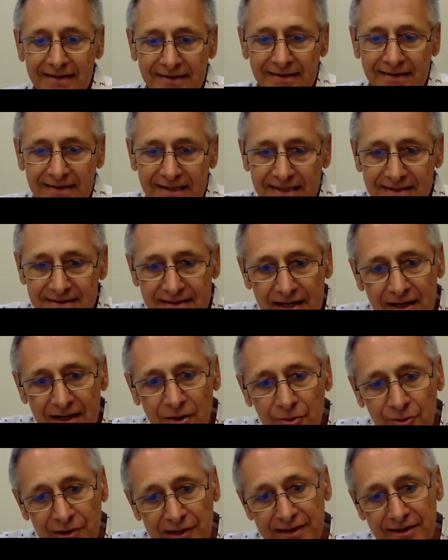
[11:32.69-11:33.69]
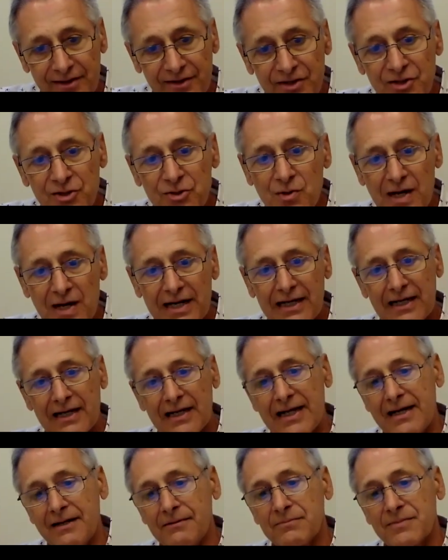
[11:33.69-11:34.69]
and these are only new
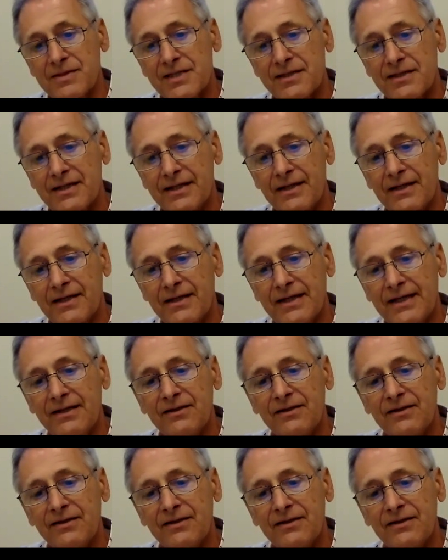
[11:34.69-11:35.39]
LLMs in,